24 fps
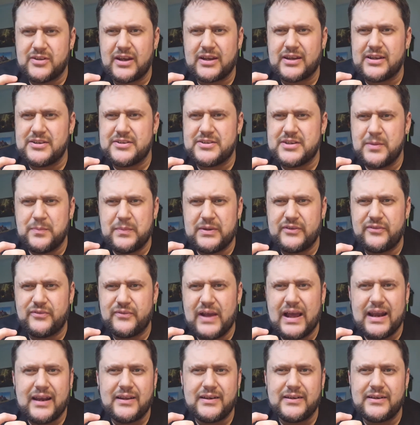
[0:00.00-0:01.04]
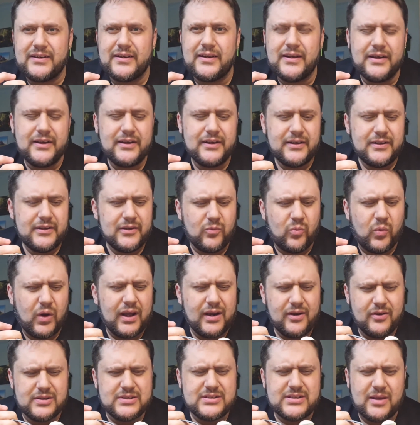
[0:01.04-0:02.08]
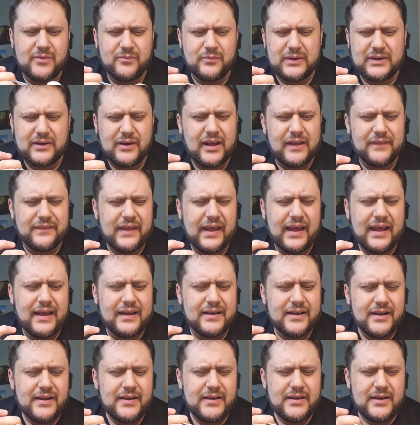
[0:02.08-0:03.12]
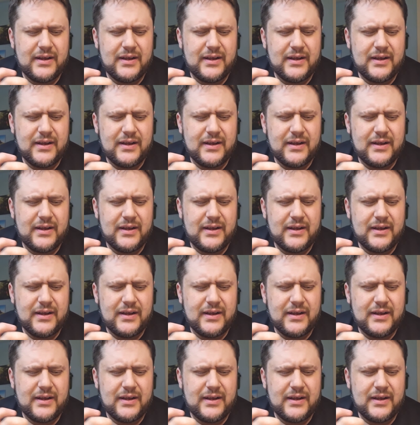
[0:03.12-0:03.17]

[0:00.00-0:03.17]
like a Jimmy Fallon one or something like that.